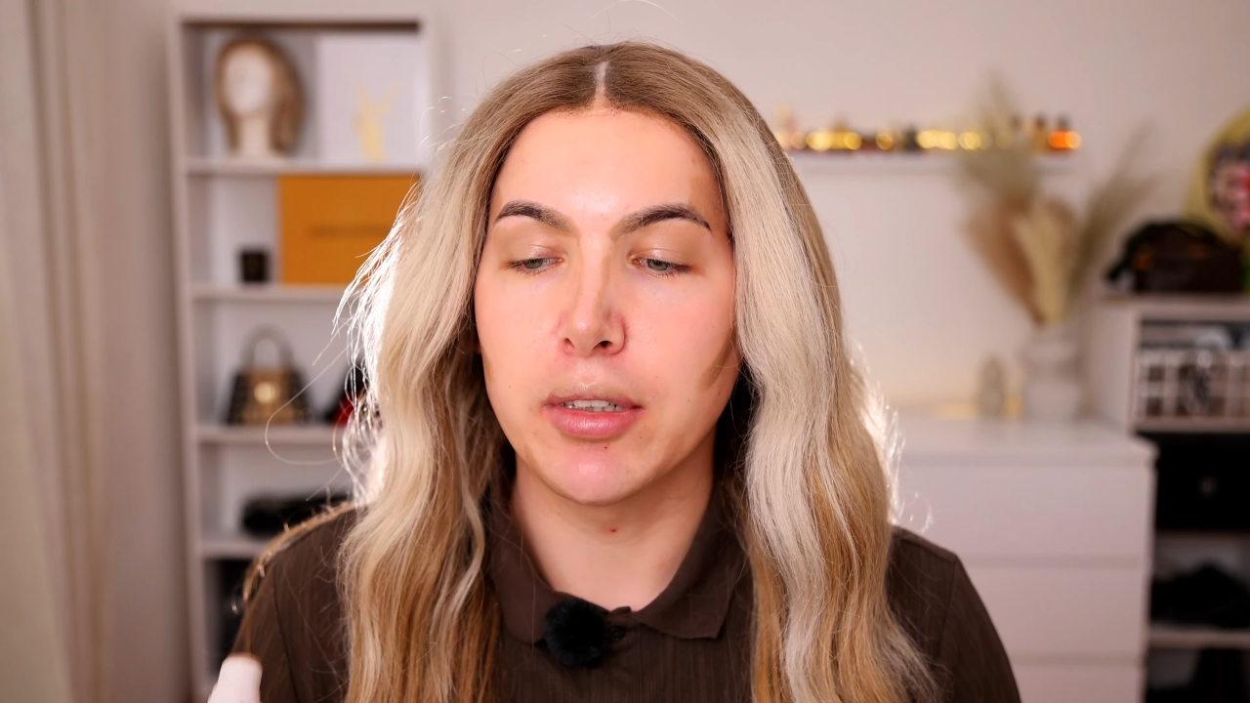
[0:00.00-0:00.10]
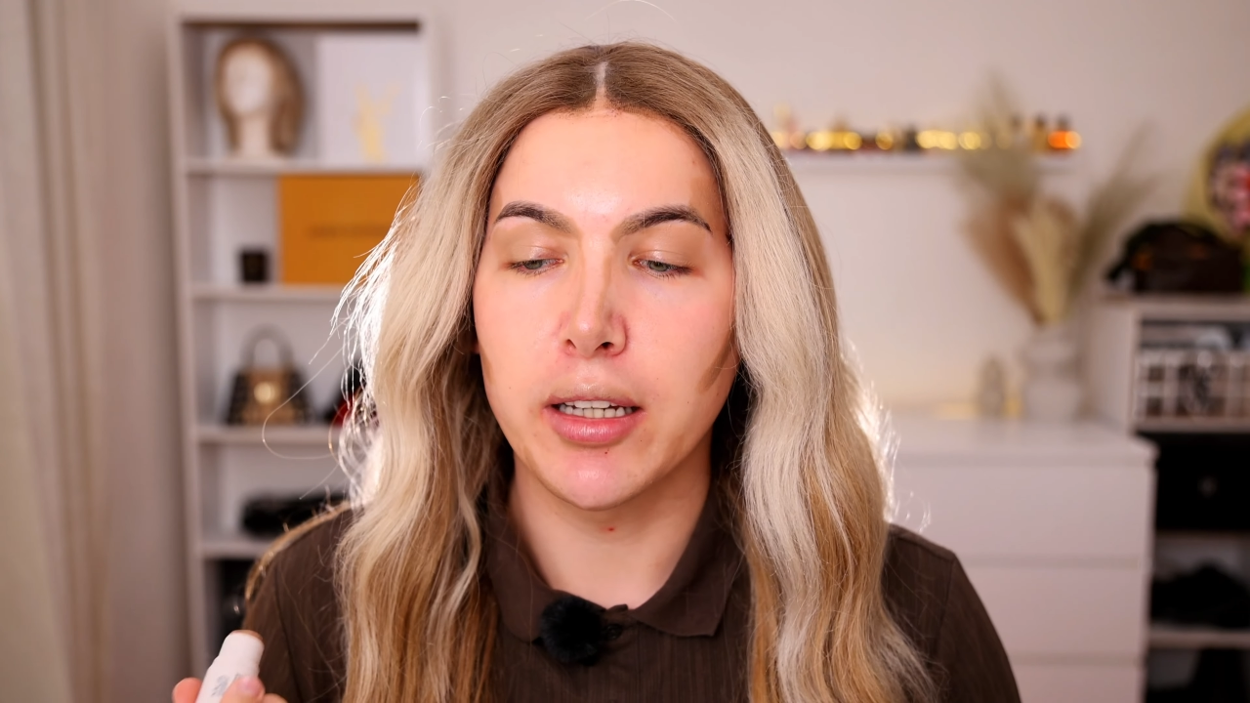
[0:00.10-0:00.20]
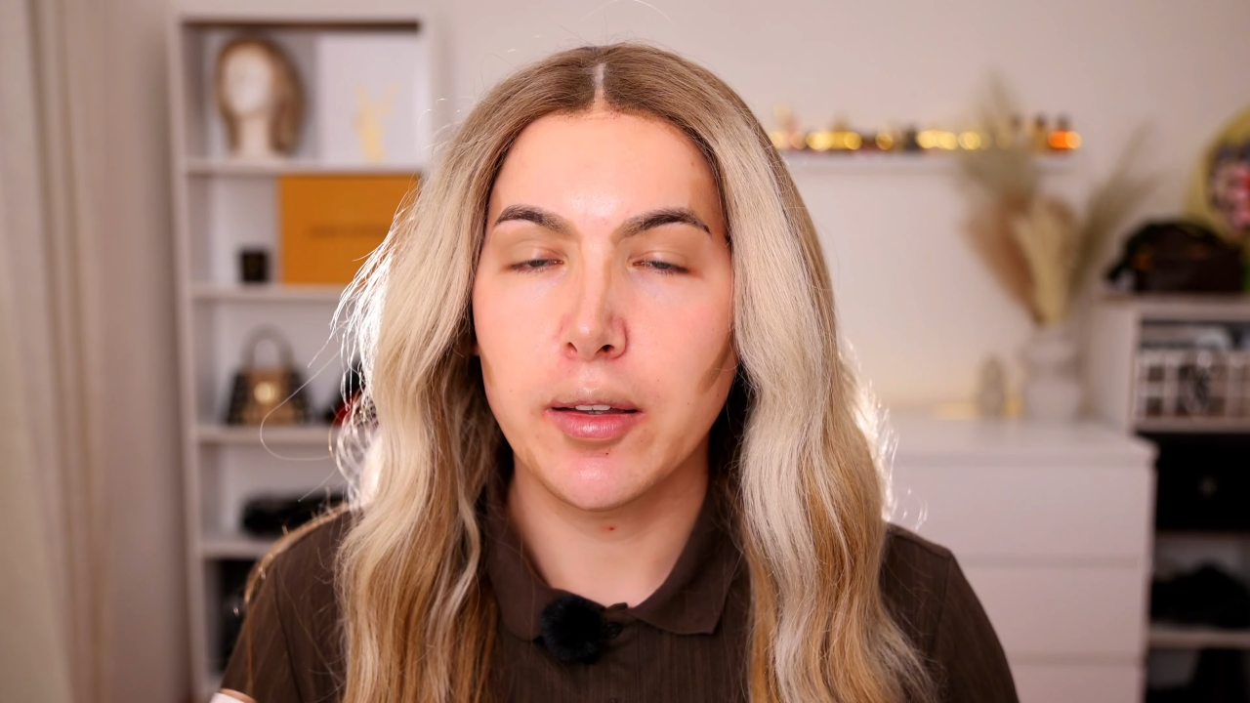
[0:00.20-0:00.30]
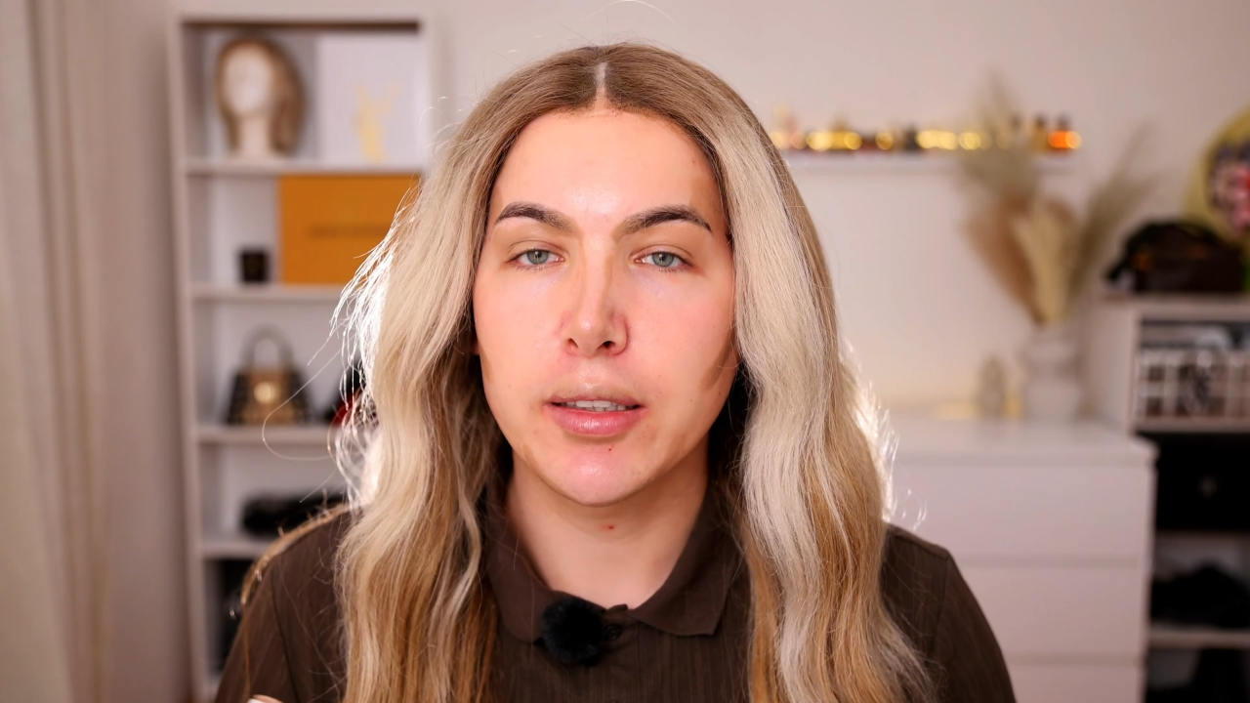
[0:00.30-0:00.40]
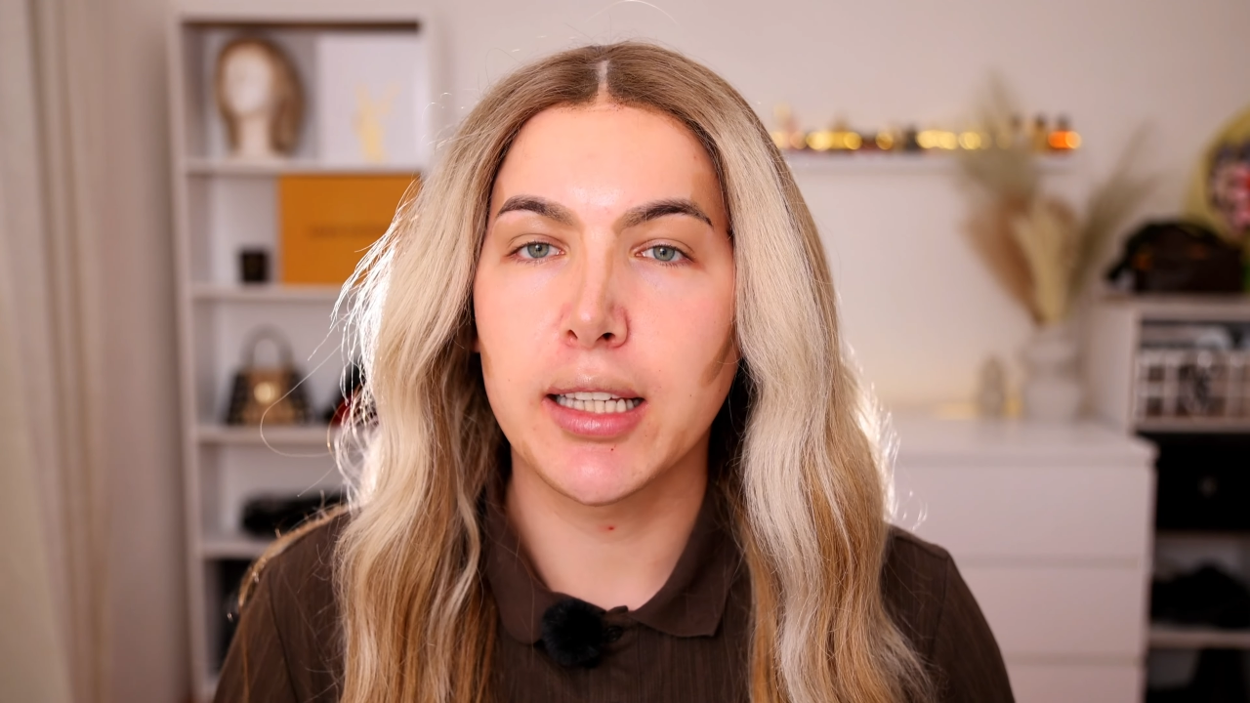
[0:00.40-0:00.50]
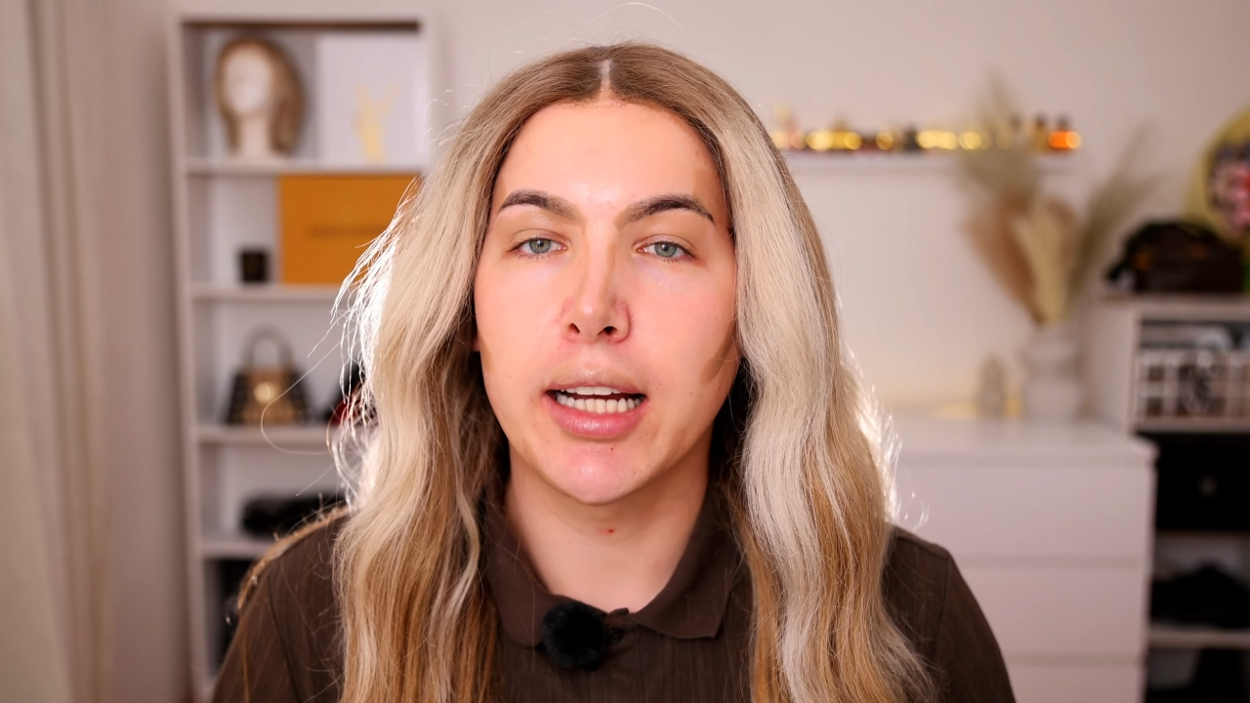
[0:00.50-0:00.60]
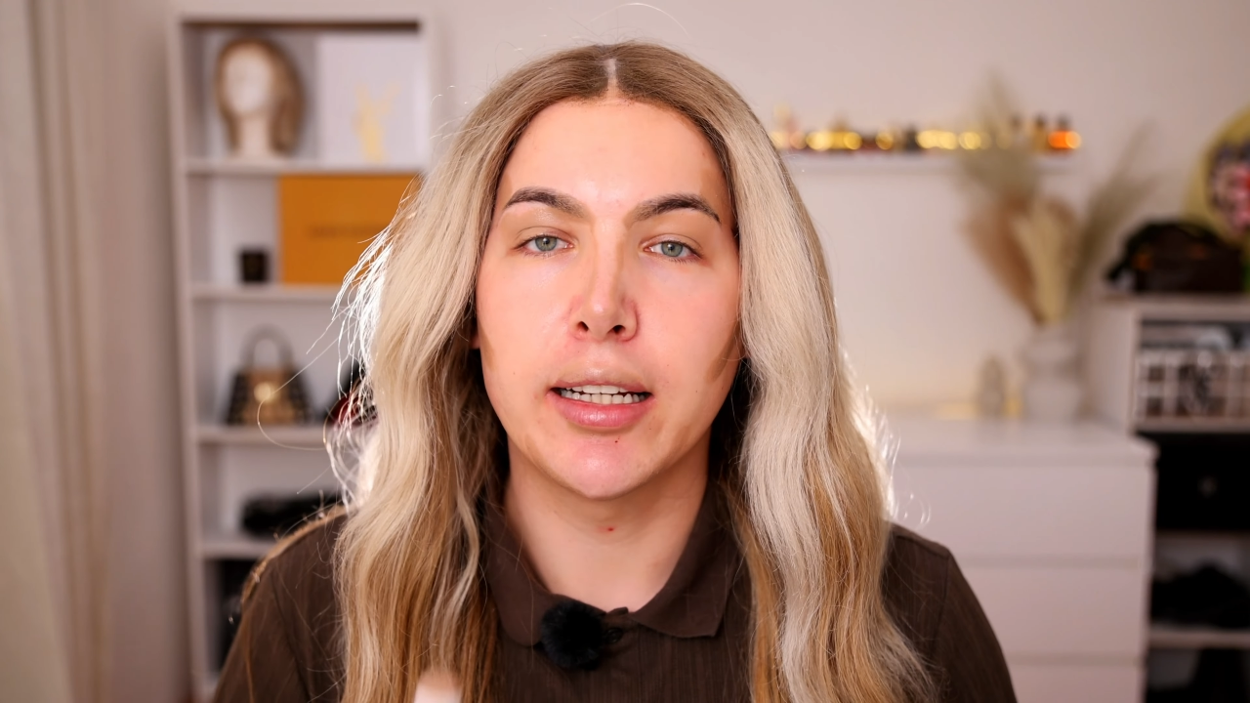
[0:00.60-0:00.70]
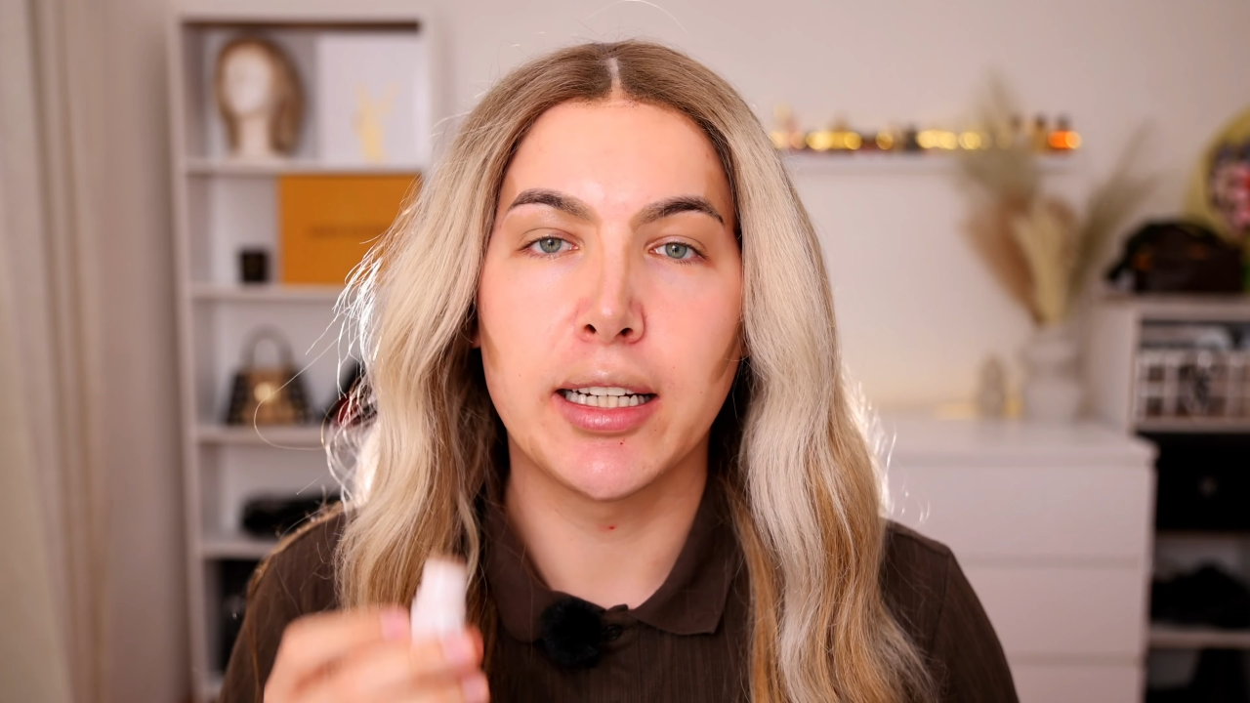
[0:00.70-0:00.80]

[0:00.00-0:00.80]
on the other side,